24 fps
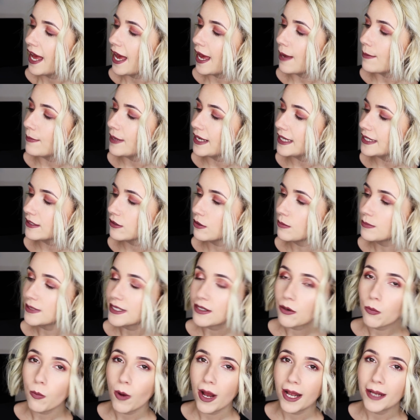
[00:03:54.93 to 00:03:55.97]
It comes
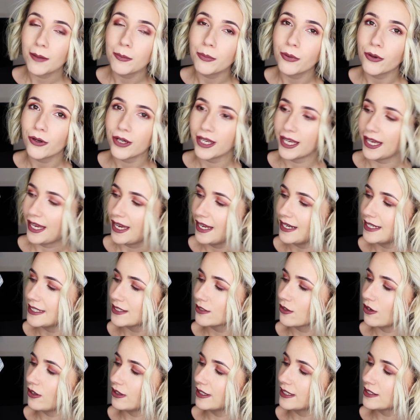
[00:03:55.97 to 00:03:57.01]
in a white bucket and
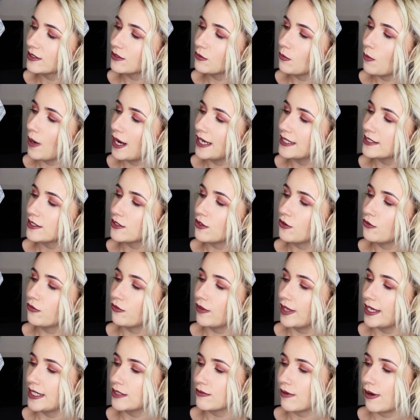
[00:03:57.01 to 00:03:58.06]
it's got little white
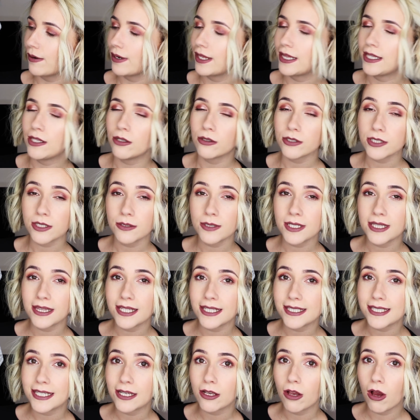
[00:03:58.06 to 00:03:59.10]
snowflakes around it. And they also did
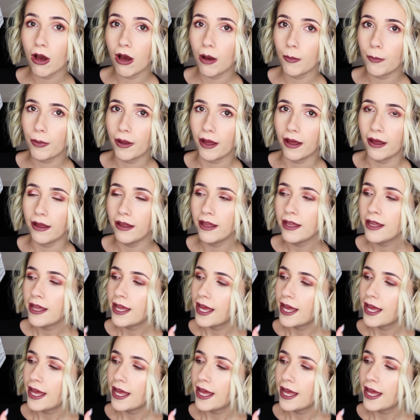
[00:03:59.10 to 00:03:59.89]
this in copper.